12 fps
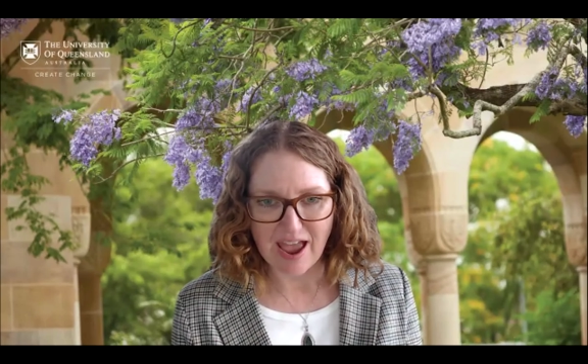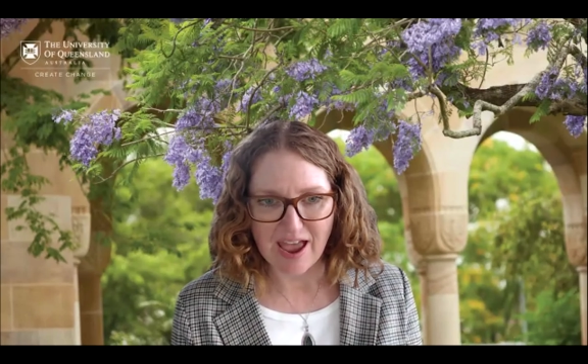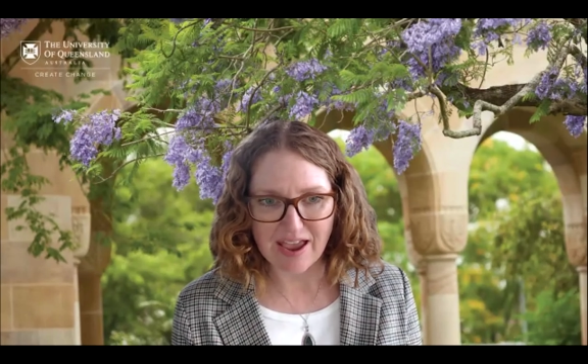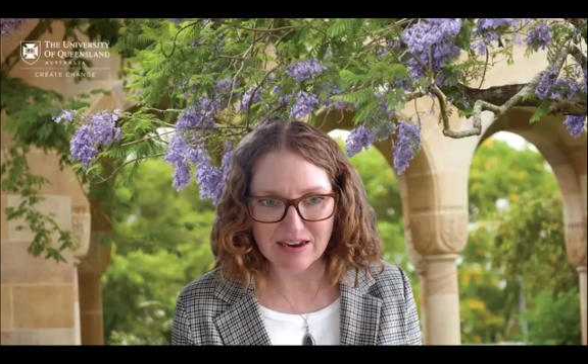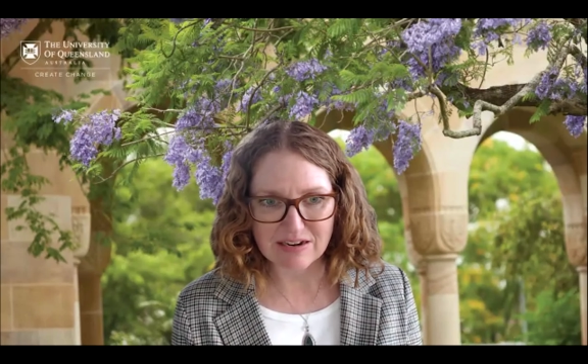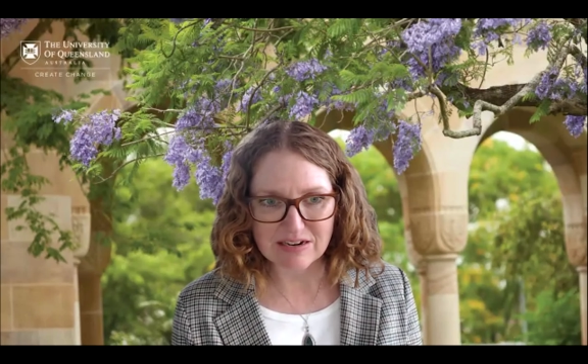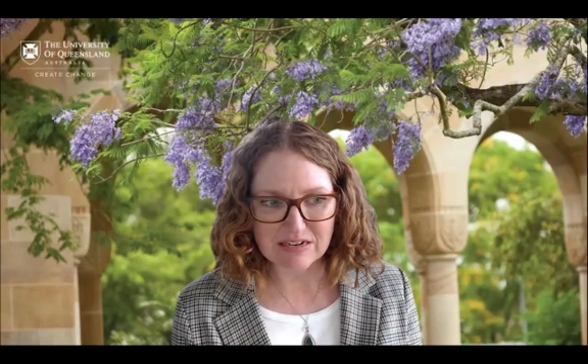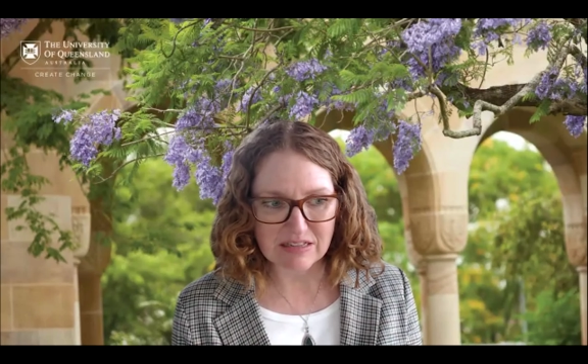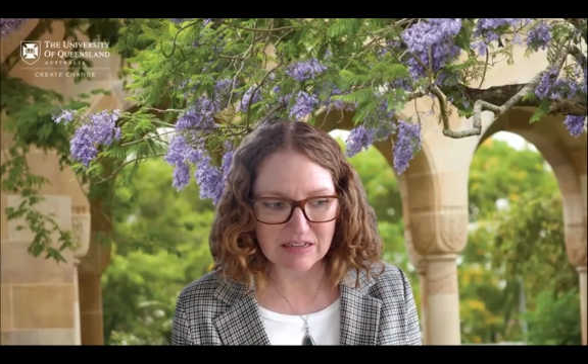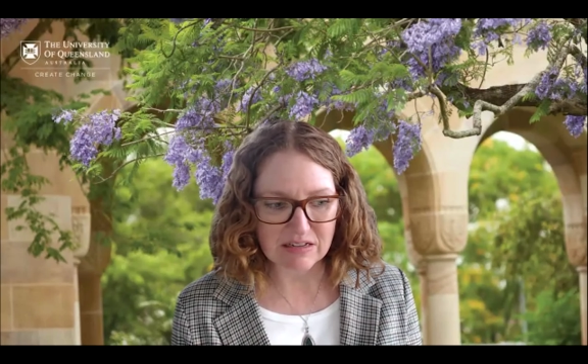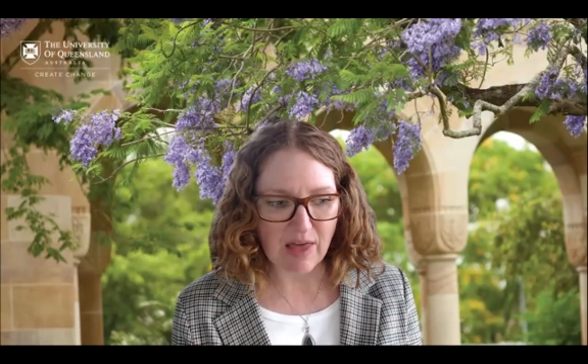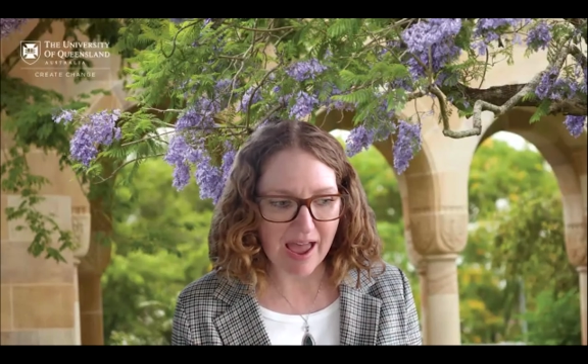And
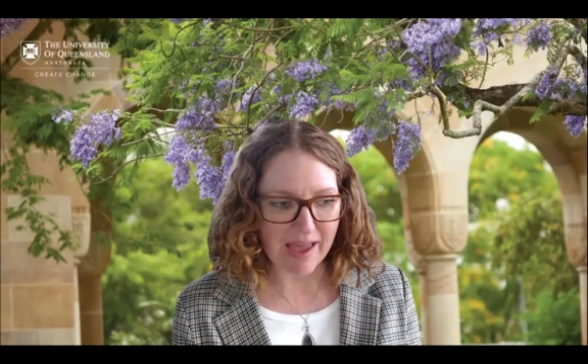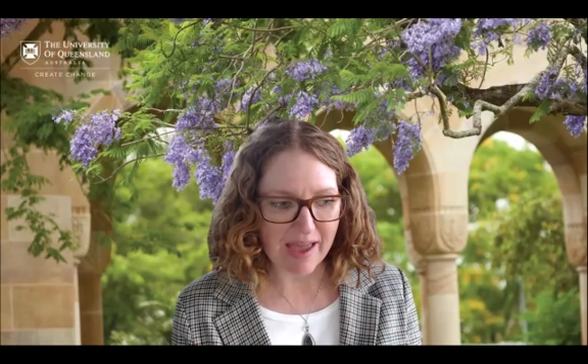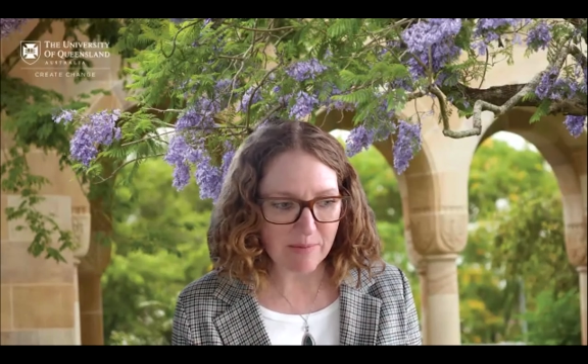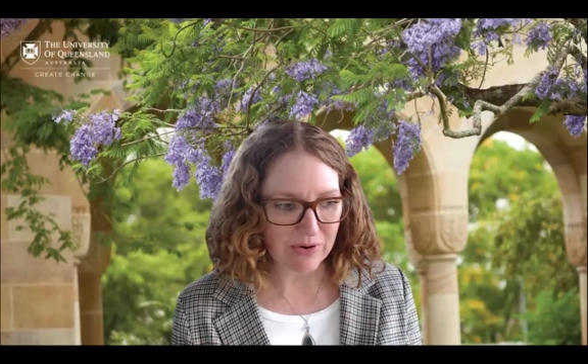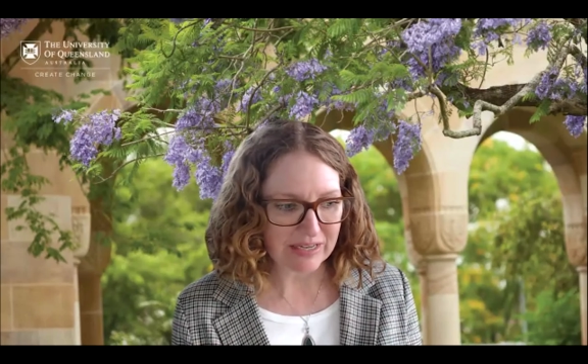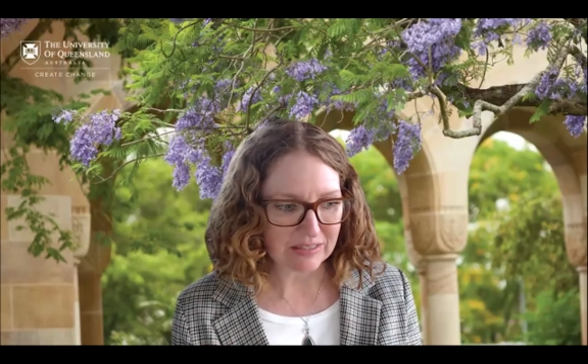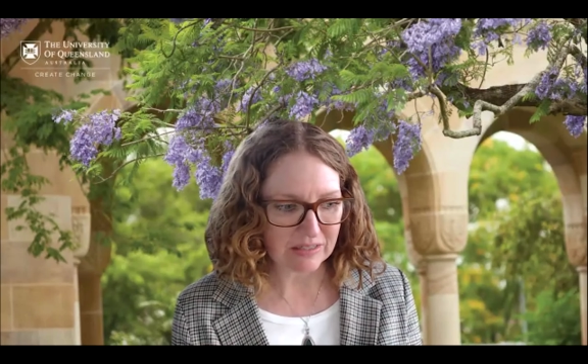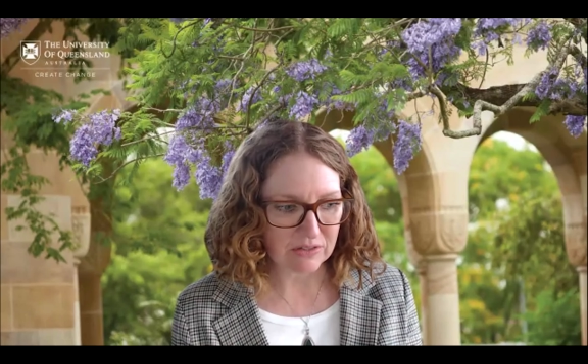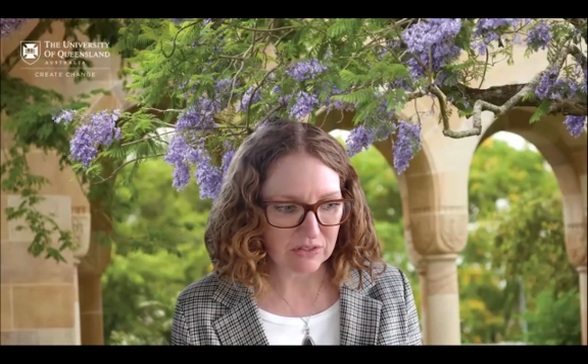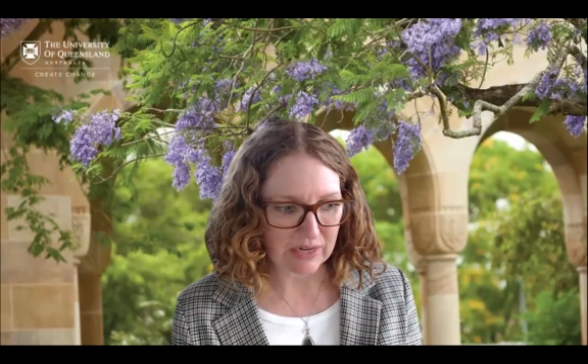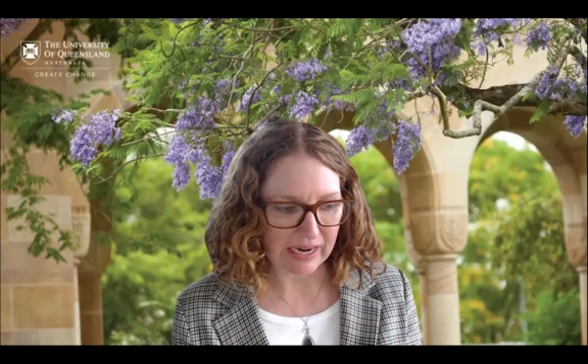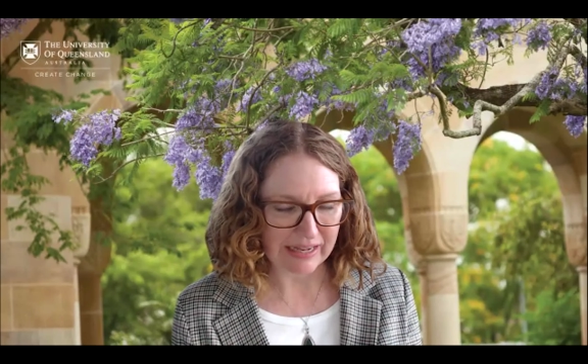the libraries in
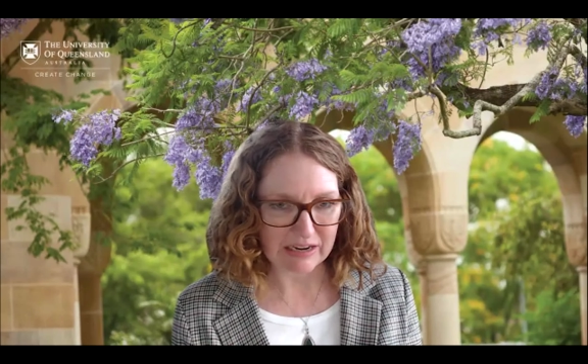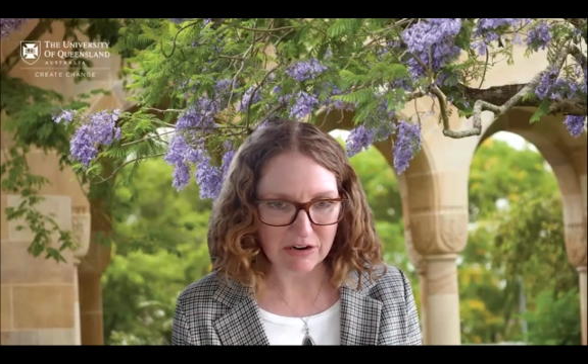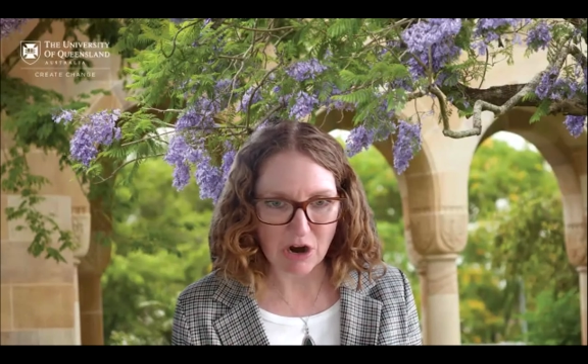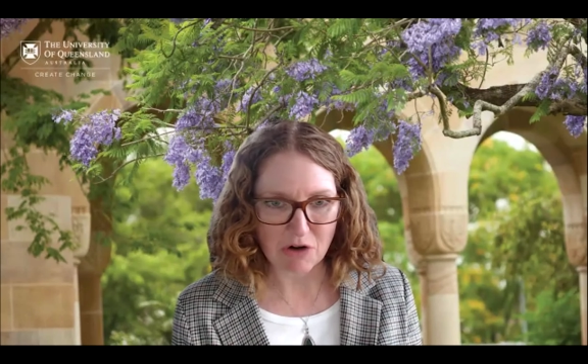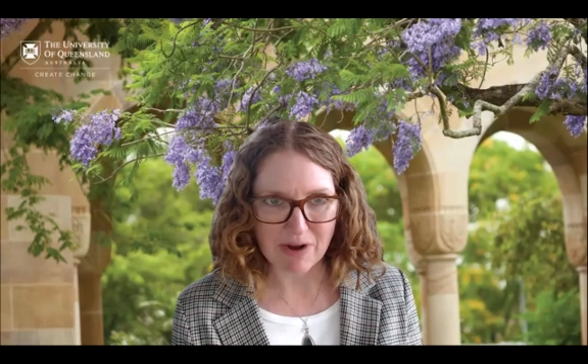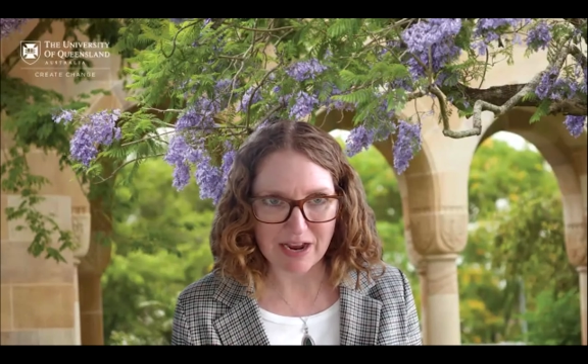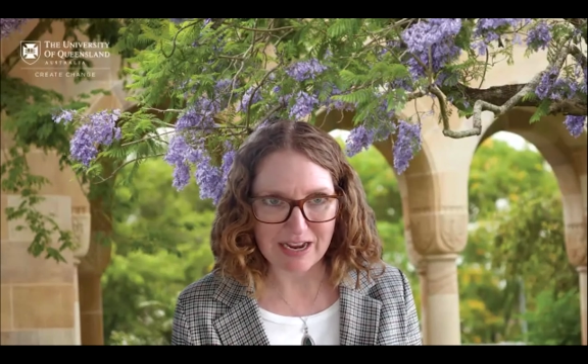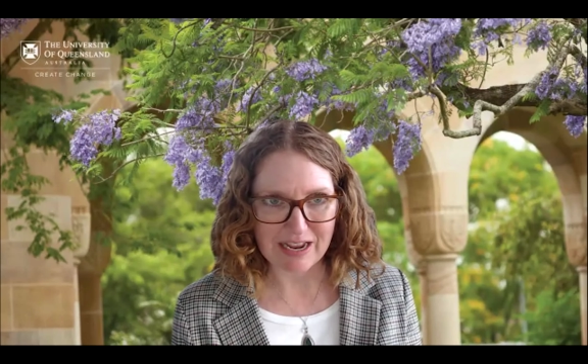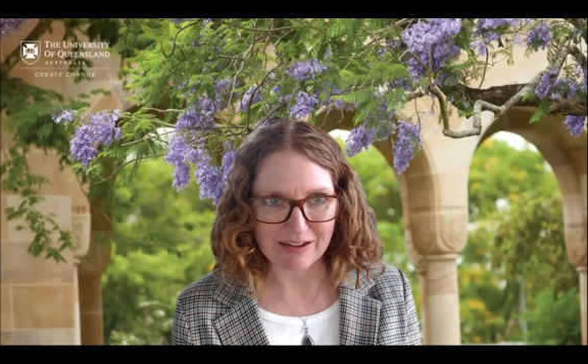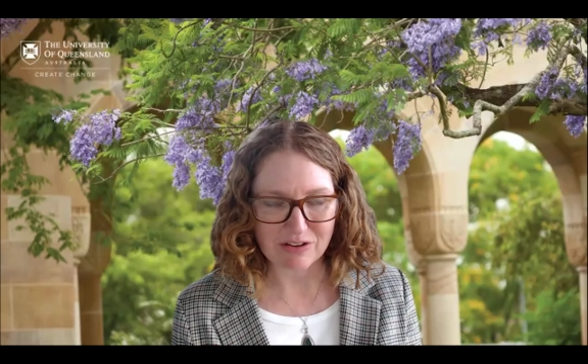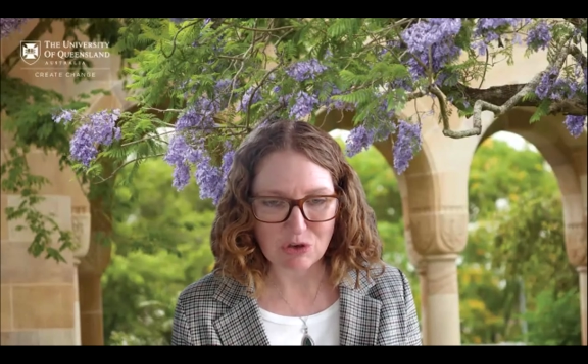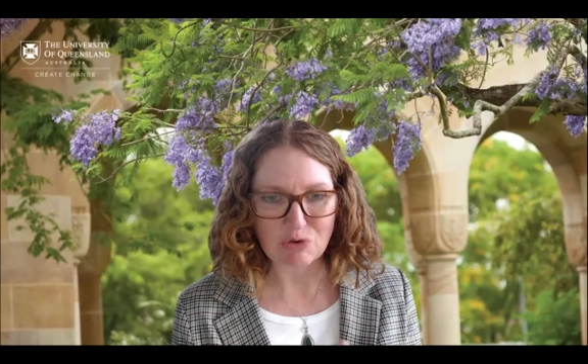Australia are
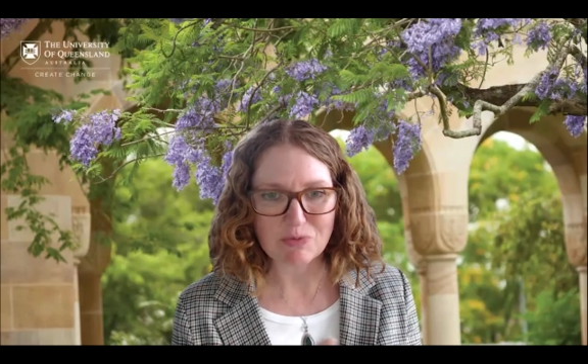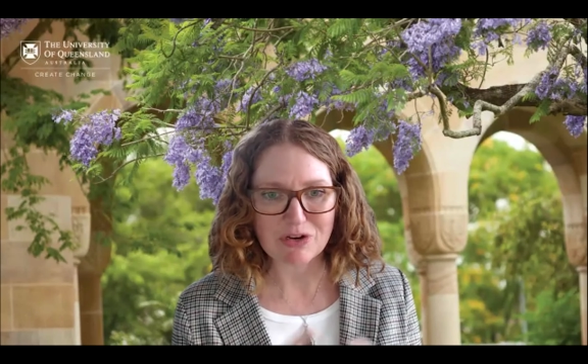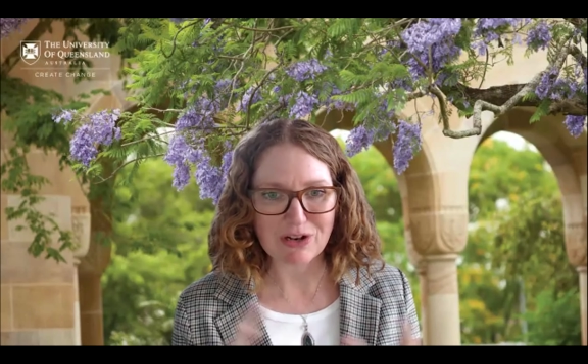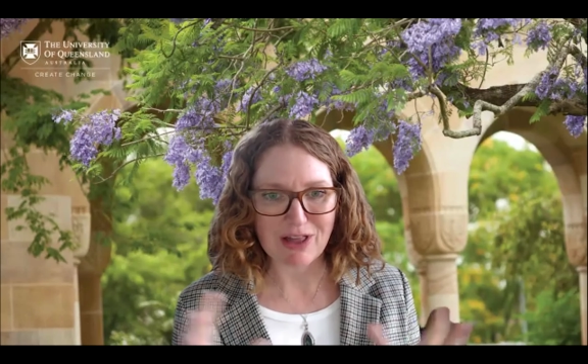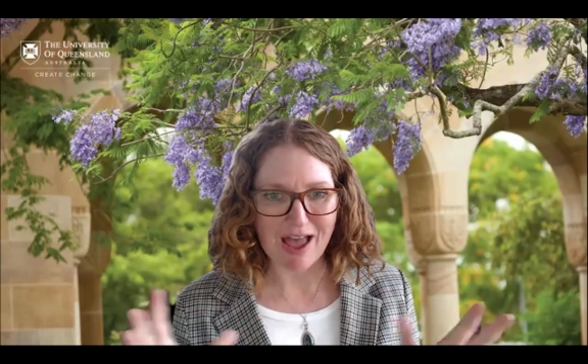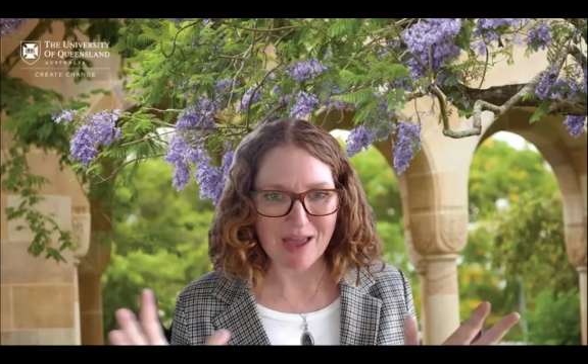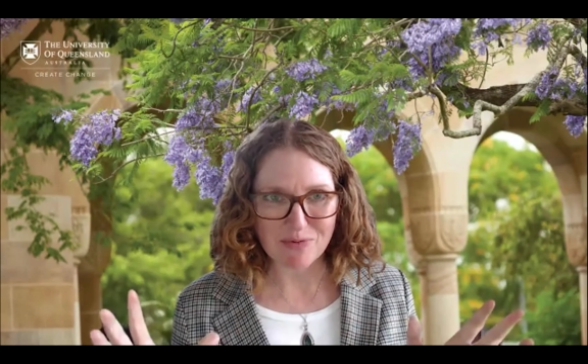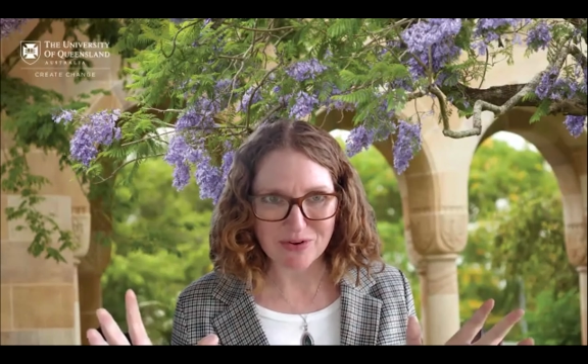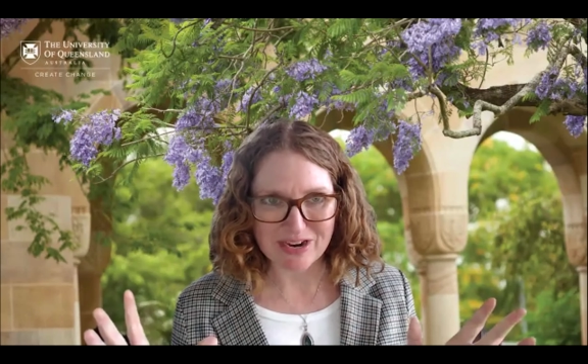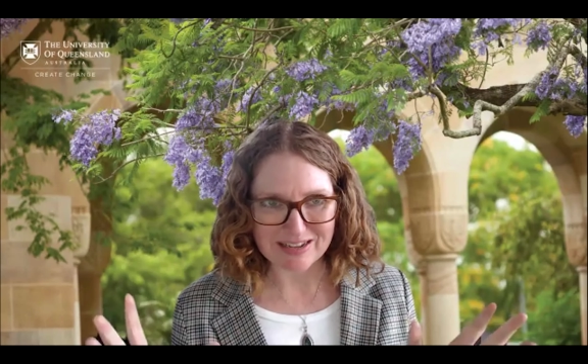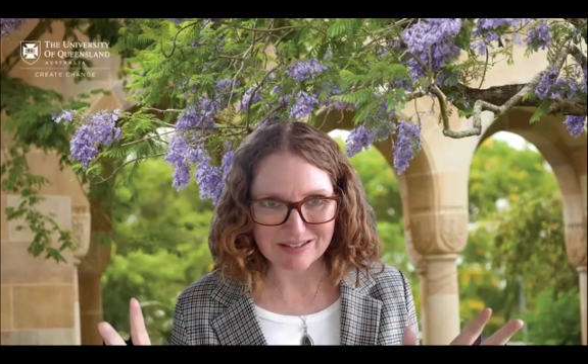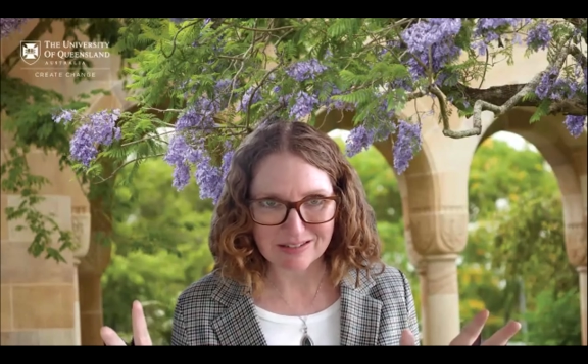running human
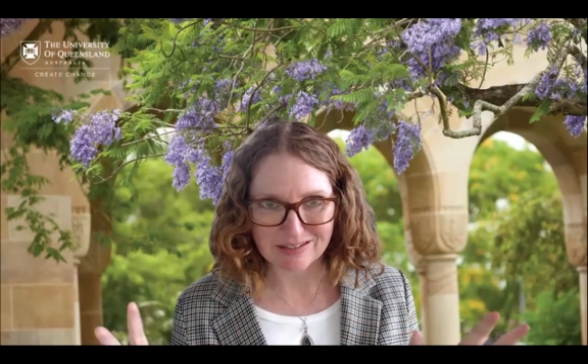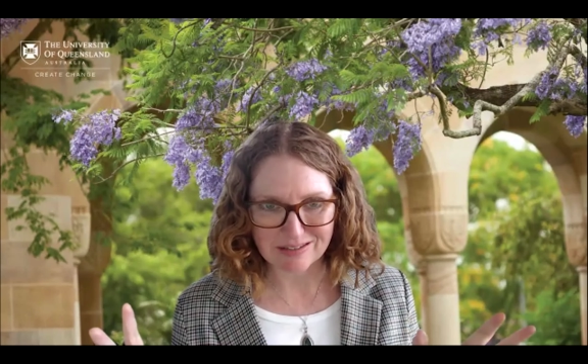libraries